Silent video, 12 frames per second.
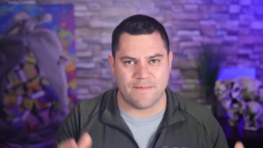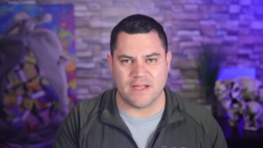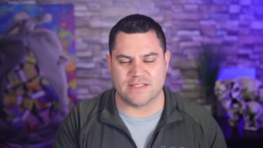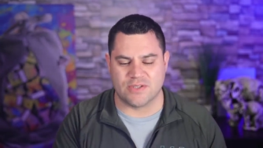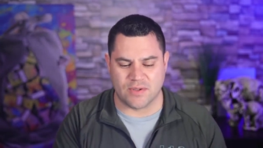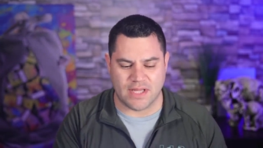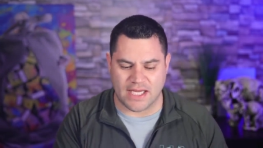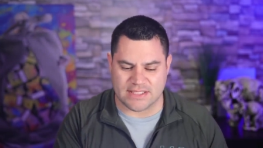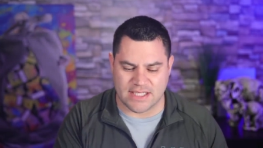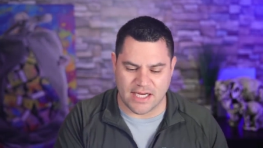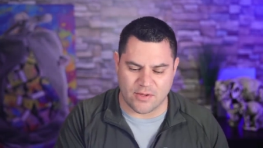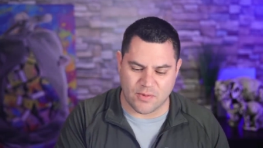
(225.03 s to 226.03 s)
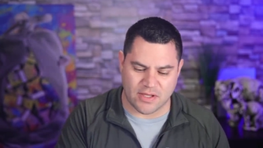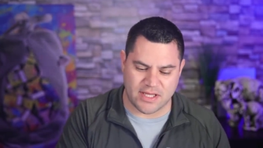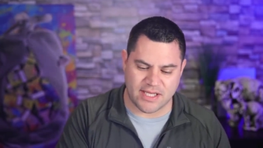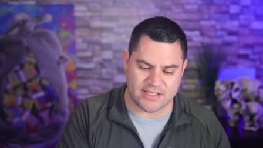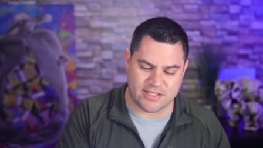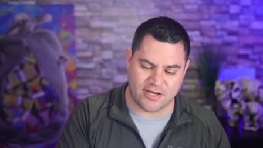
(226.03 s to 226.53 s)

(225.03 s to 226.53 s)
And so that's kind of where things